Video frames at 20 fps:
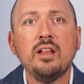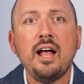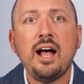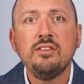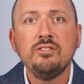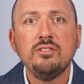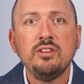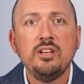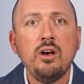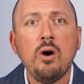
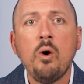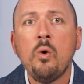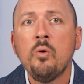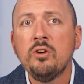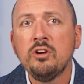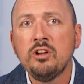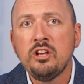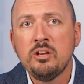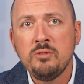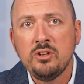lastly,
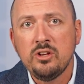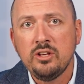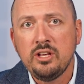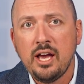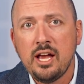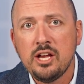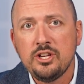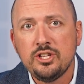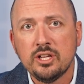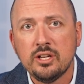owner
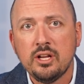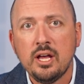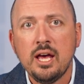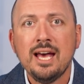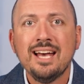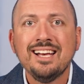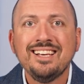communication.